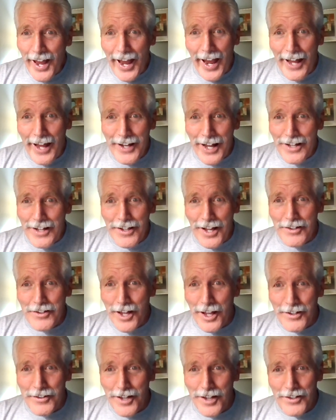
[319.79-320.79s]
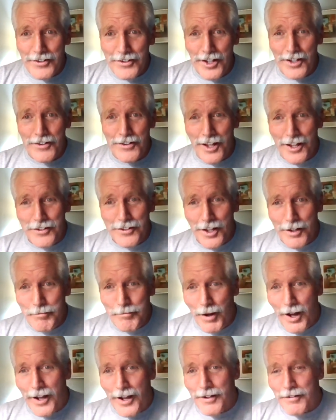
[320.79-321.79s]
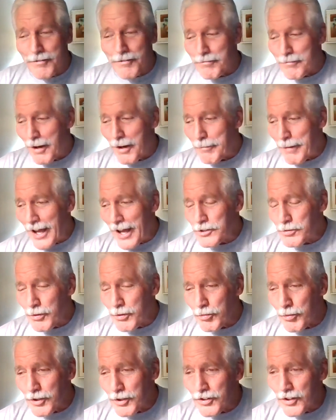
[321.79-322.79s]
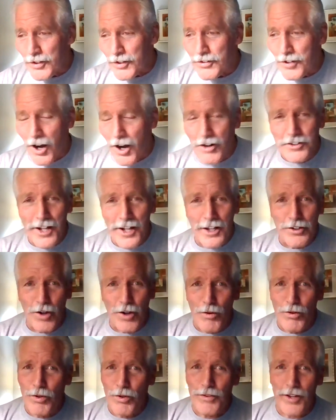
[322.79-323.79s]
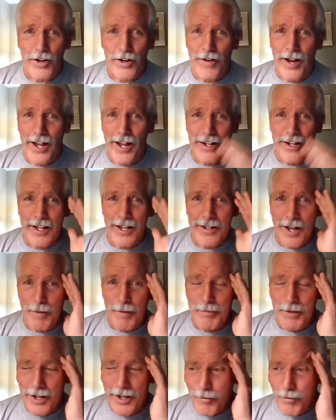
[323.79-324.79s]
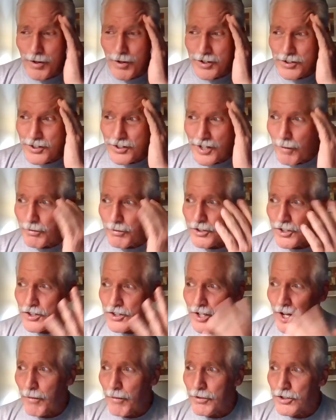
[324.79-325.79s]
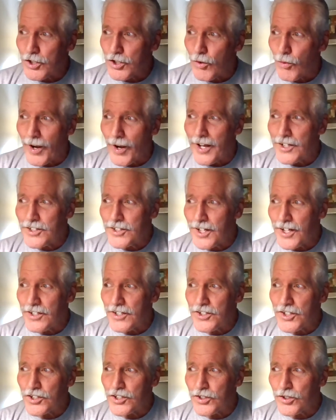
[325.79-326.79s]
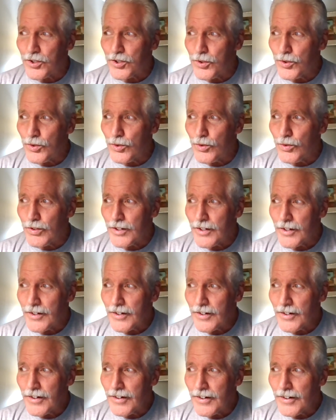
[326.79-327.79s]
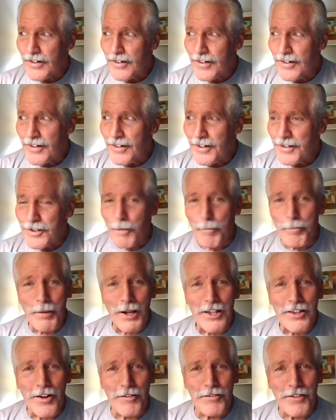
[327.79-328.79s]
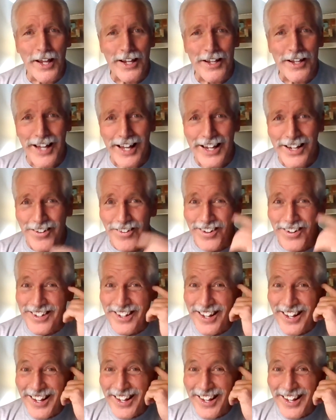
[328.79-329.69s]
And it, it, it, it did it did my my match with with uh, Tarzan Goto there, and, and I mean it was it was just it was crazy just to to be there thinking like going,